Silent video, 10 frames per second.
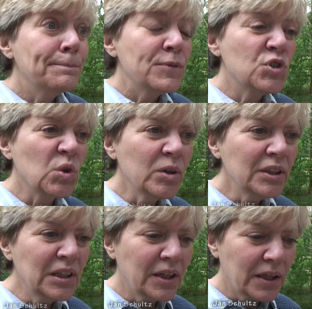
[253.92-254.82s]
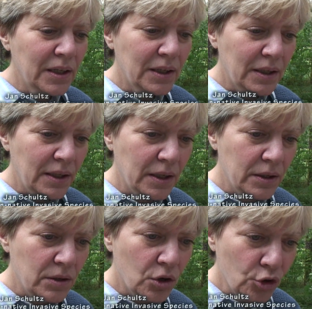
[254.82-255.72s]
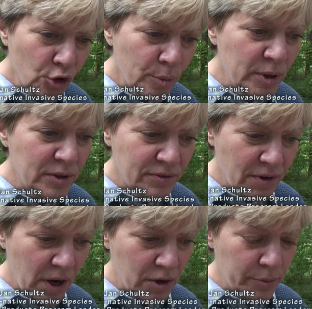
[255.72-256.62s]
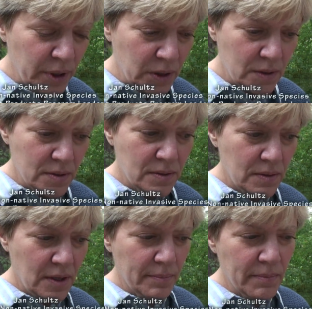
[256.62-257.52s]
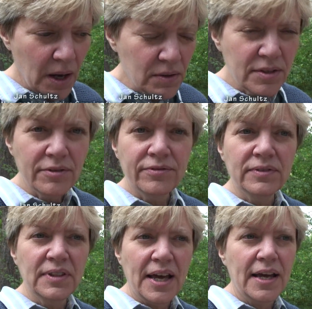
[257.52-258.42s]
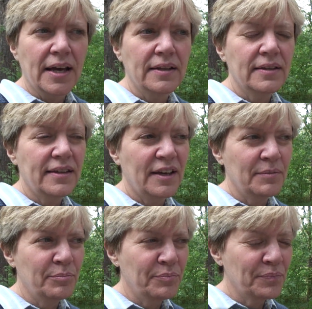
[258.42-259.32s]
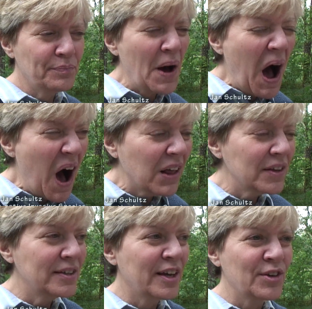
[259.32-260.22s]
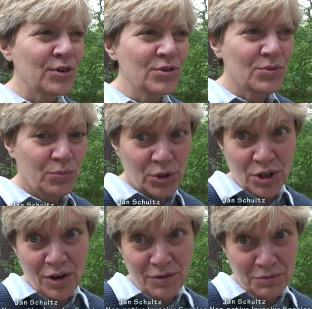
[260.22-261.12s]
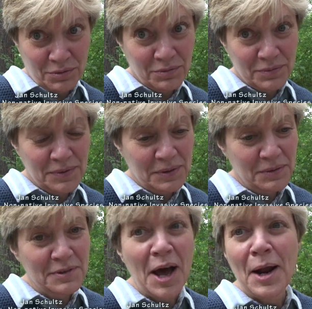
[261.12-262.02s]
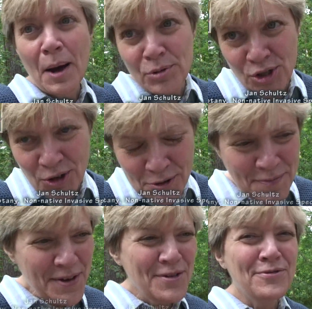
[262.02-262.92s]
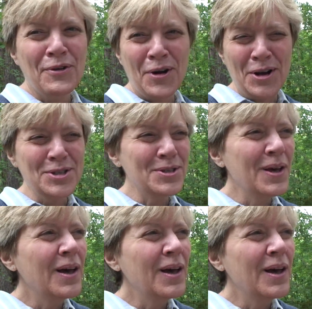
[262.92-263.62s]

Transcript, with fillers: Certainly in urban environments, the amount of land that pollinators, which are not optional for us,